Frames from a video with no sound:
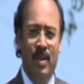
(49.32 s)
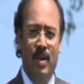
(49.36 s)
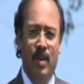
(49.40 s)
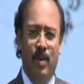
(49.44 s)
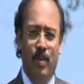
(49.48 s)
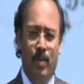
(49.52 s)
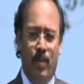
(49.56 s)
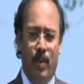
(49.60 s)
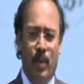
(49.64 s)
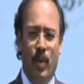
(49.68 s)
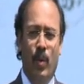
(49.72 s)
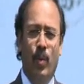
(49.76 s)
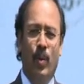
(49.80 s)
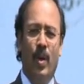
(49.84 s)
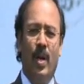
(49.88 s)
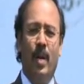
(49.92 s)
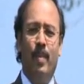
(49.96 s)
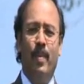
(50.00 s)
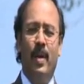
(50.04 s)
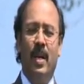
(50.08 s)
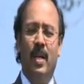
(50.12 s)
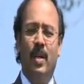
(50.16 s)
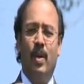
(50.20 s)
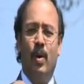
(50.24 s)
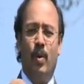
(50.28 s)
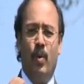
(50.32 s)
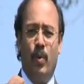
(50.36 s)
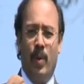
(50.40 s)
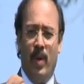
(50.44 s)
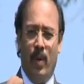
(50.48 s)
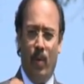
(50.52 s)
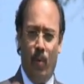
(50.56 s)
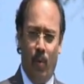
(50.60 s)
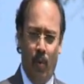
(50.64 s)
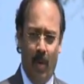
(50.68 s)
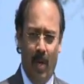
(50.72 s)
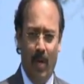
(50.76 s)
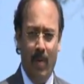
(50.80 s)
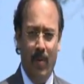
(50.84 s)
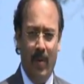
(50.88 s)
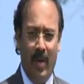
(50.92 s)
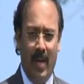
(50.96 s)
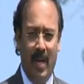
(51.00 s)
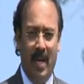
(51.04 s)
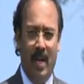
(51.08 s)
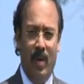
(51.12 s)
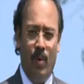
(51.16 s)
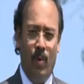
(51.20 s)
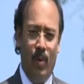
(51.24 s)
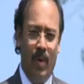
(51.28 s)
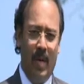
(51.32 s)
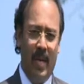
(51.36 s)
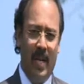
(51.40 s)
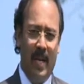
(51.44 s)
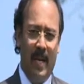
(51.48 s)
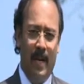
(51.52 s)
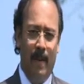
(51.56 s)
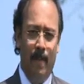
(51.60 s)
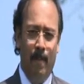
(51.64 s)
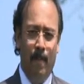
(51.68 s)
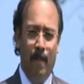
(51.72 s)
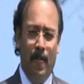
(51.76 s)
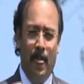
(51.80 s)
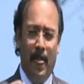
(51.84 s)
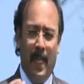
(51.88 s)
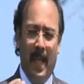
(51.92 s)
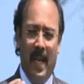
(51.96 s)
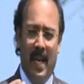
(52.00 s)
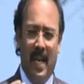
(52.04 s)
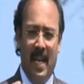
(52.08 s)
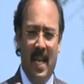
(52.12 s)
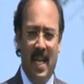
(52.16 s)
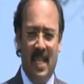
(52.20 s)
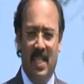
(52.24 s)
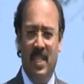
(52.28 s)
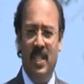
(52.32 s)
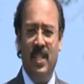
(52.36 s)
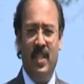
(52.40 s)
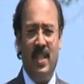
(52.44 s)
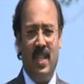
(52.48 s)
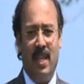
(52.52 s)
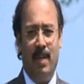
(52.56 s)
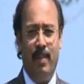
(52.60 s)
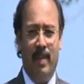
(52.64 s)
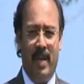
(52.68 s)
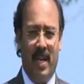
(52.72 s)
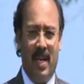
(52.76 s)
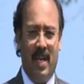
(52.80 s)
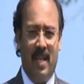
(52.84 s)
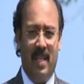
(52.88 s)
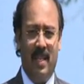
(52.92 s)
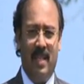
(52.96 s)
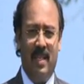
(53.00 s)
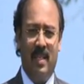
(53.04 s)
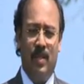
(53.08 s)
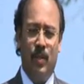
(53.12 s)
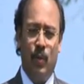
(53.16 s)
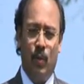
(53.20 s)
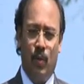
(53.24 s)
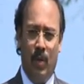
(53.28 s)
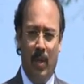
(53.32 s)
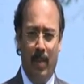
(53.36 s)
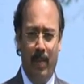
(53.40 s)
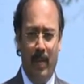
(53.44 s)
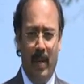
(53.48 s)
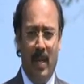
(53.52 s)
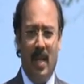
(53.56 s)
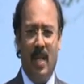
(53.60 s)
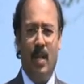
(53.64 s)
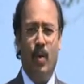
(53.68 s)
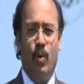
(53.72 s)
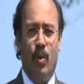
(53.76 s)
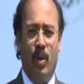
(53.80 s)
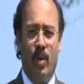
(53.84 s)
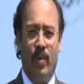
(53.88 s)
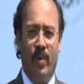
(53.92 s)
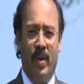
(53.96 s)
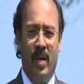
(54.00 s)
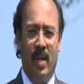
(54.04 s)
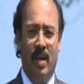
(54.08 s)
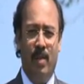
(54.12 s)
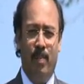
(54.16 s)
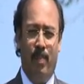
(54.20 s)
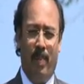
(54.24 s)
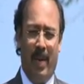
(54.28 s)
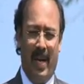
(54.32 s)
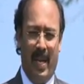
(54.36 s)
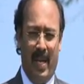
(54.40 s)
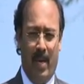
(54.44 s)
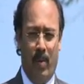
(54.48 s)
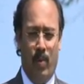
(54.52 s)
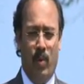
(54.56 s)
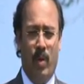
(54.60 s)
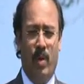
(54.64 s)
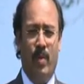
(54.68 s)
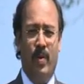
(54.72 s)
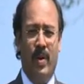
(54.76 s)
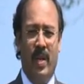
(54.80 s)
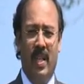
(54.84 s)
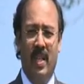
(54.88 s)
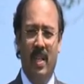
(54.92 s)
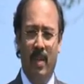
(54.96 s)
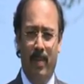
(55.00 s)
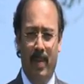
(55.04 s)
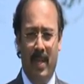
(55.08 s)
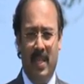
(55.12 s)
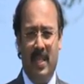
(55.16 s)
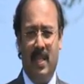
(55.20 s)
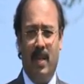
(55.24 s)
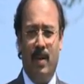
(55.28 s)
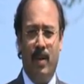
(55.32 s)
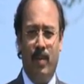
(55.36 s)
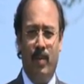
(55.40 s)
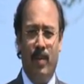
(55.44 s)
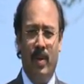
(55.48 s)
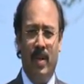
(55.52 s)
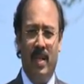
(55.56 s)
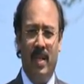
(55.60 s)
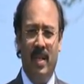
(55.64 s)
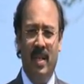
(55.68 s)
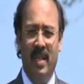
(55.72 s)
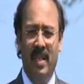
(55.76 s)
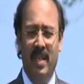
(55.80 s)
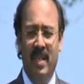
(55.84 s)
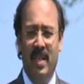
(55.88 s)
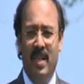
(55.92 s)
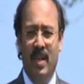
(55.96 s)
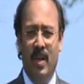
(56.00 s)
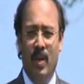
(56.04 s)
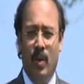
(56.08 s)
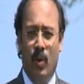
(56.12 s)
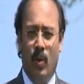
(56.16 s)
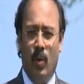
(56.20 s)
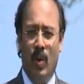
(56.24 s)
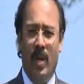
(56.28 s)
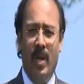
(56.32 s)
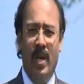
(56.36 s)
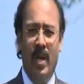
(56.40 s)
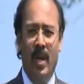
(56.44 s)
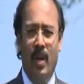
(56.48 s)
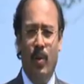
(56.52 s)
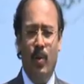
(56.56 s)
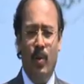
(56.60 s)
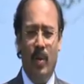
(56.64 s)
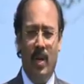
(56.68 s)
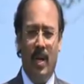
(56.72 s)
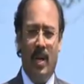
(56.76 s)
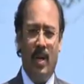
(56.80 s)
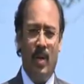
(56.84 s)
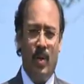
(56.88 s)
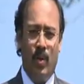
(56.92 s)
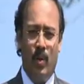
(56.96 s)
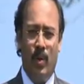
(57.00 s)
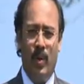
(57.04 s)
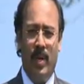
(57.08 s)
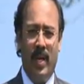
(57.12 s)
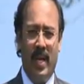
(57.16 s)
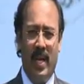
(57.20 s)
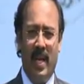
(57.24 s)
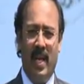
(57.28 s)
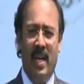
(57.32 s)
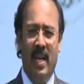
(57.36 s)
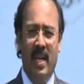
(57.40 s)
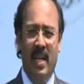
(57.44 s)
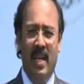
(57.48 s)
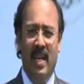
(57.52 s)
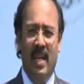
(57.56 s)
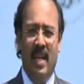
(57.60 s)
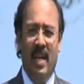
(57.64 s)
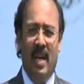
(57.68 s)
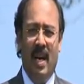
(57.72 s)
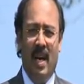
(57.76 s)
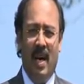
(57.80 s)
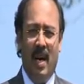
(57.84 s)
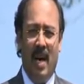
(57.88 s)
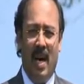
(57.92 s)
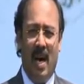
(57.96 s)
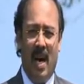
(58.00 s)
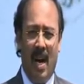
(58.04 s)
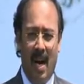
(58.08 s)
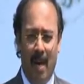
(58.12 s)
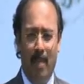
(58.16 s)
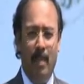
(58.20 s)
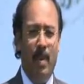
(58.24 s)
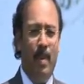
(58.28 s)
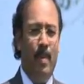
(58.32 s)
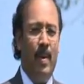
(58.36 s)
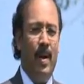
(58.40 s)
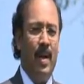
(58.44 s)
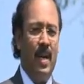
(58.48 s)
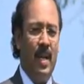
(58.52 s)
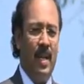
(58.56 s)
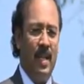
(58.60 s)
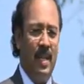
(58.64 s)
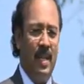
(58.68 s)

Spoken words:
usually because of the food we intake contains some toxins, stale food, unclean food, all these. What happens is, ama is caused